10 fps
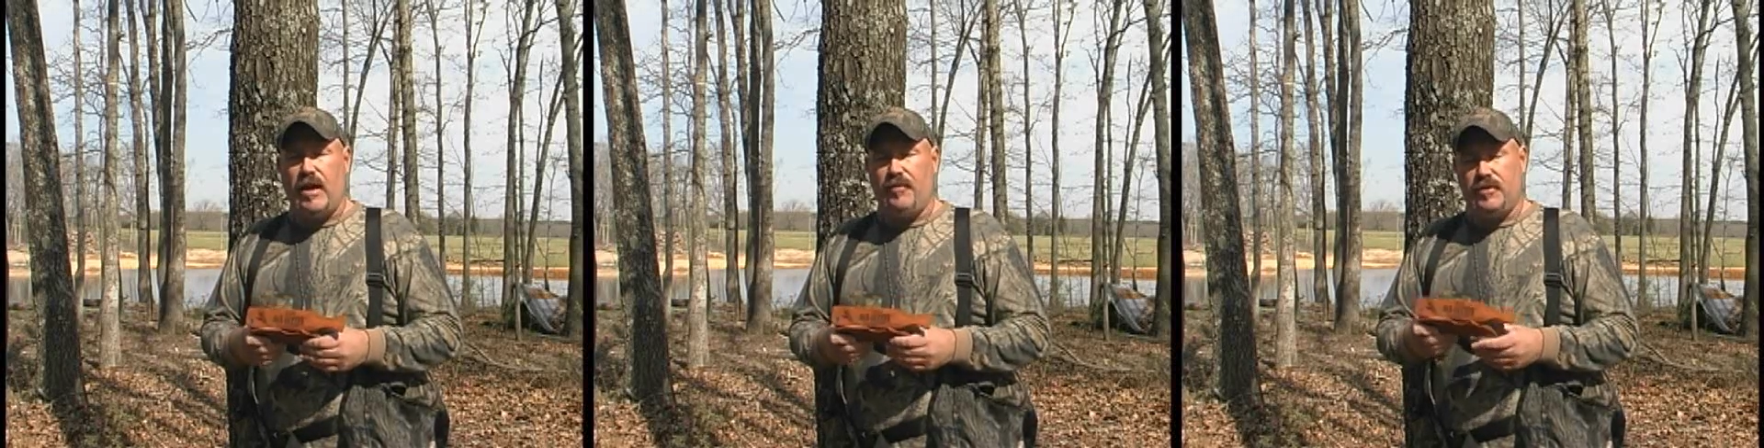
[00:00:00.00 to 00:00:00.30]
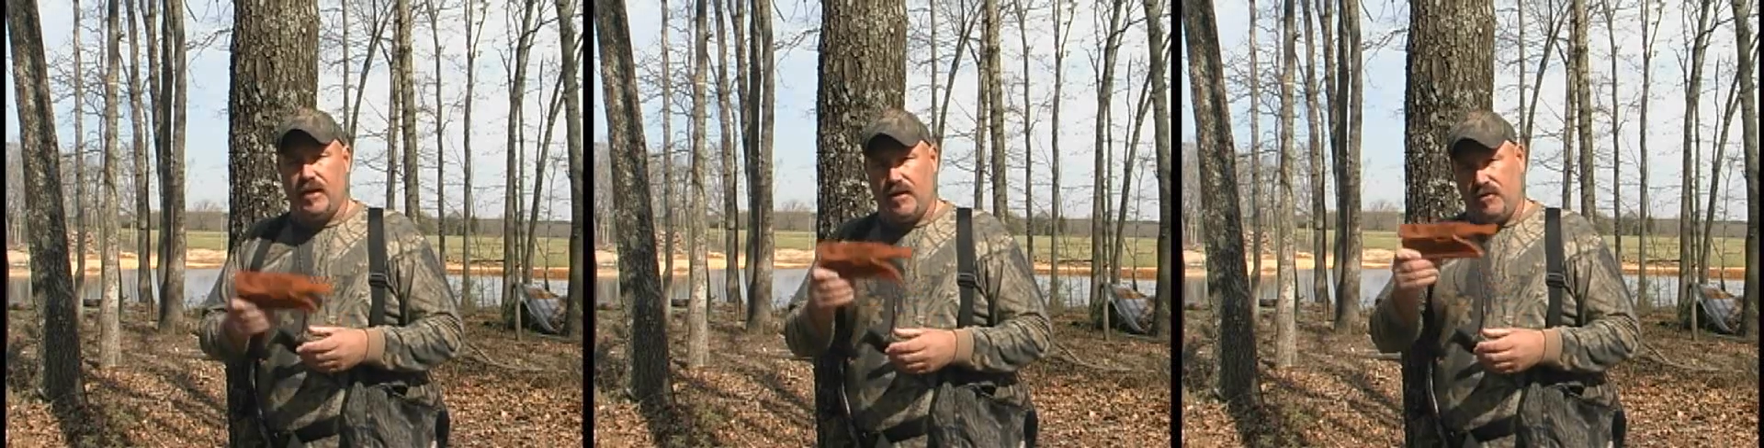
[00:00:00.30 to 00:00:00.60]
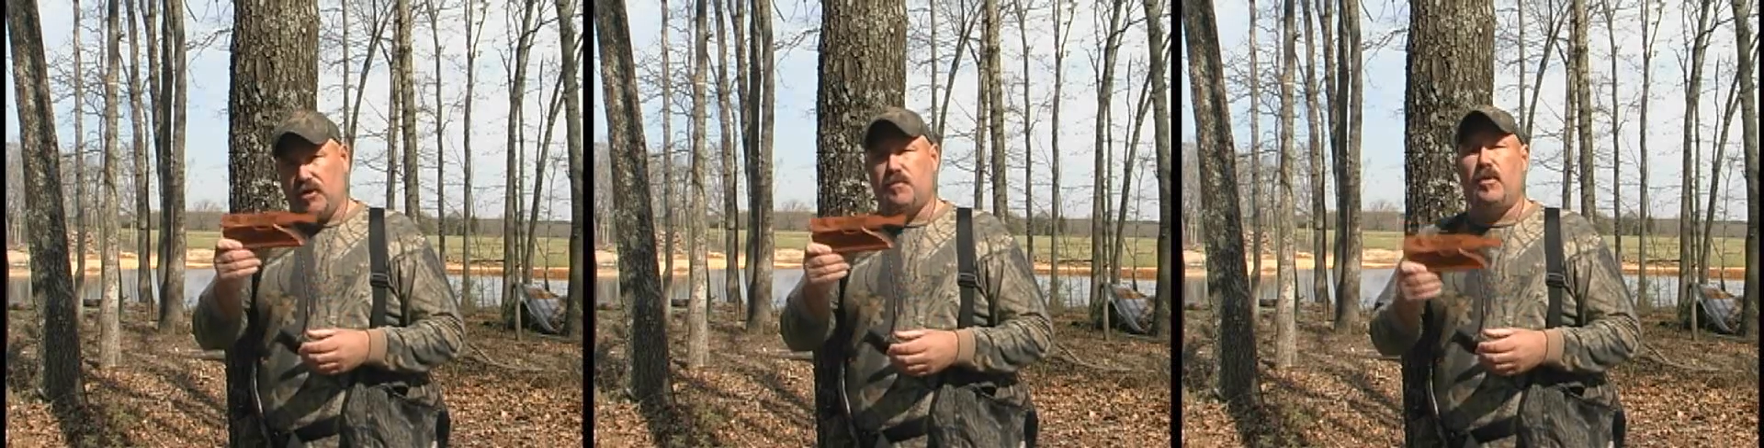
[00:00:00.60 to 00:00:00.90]
I would say
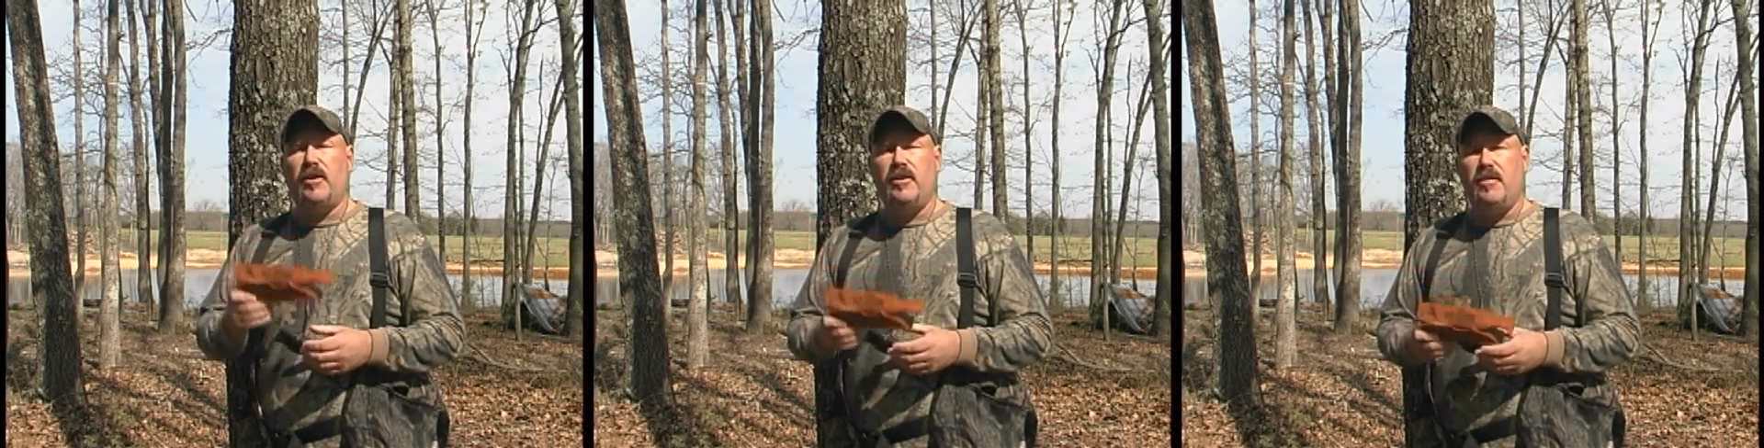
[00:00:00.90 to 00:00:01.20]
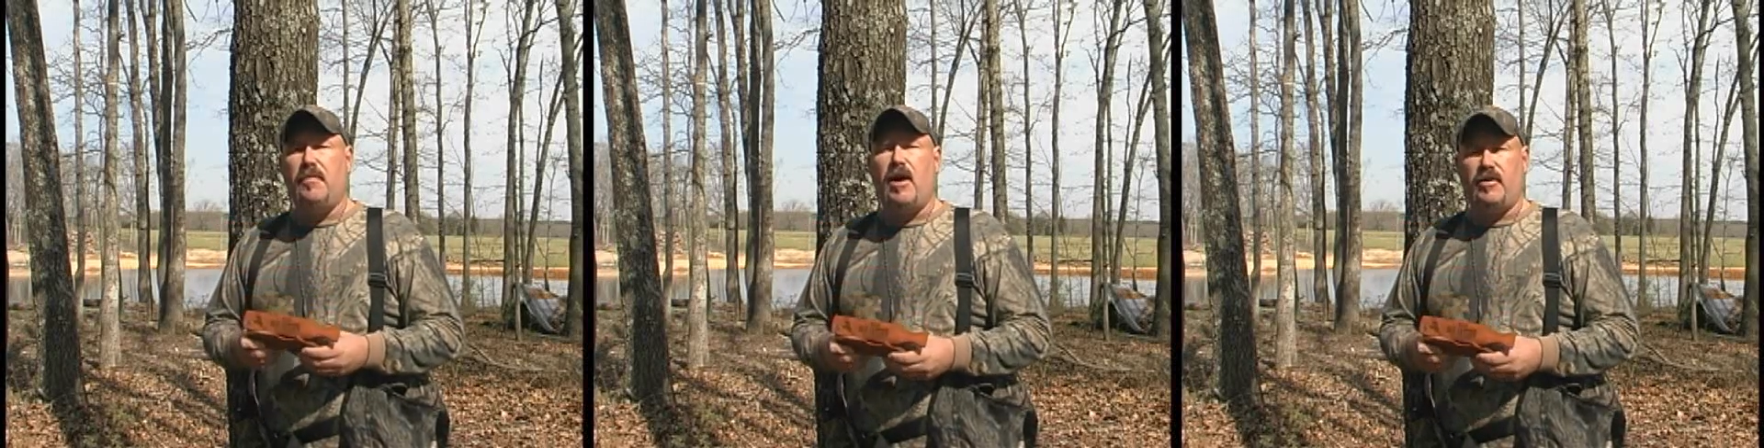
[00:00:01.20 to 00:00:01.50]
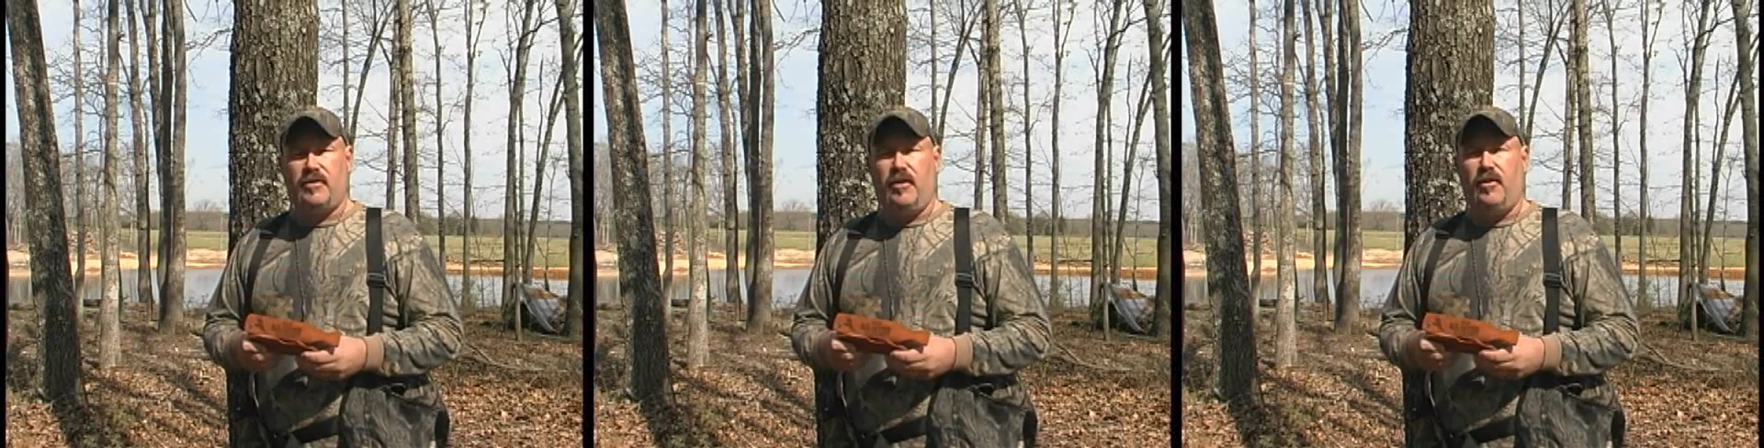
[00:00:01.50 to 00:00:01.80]
just bring you a
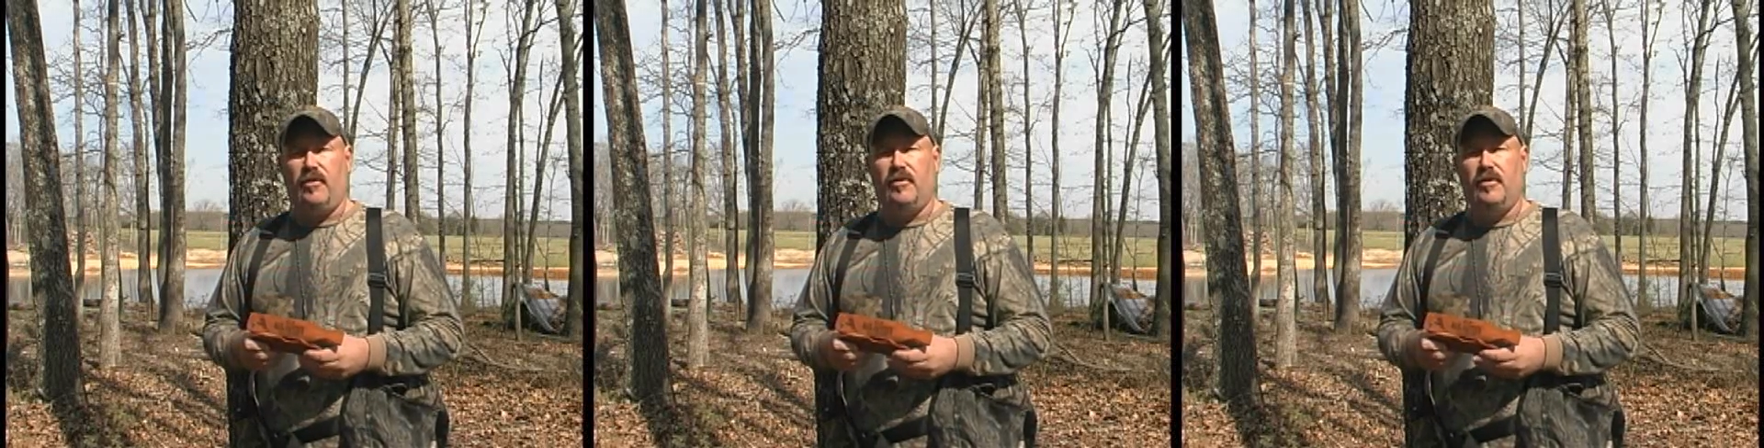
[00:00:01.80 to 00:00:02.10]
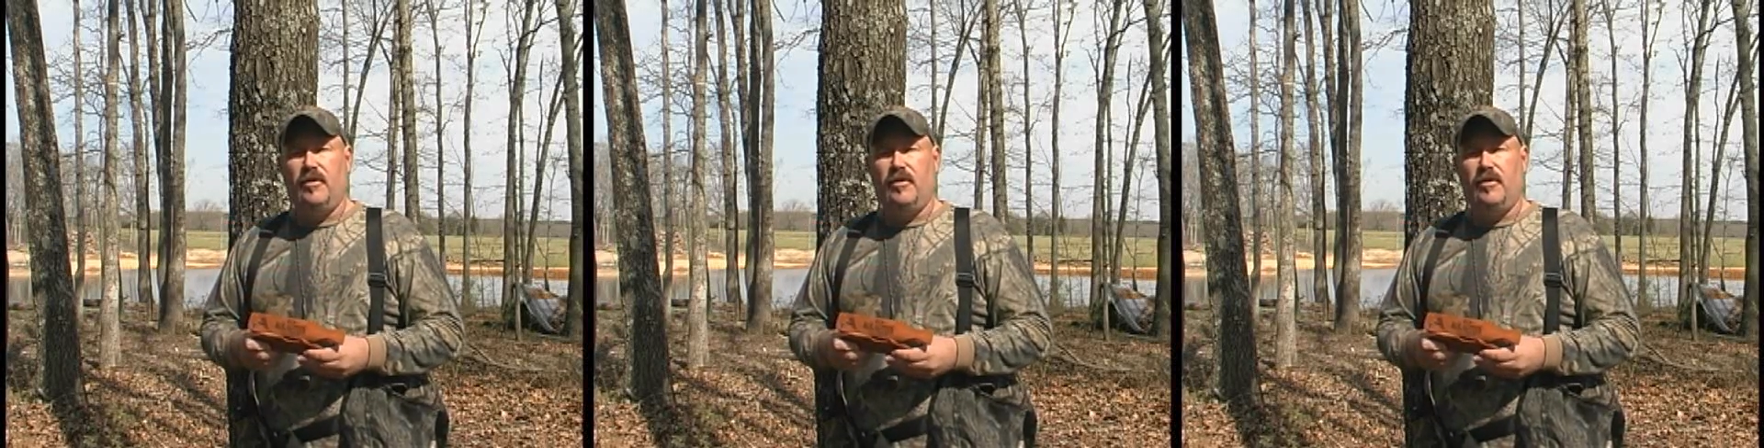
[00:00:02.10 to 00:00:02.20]
box call,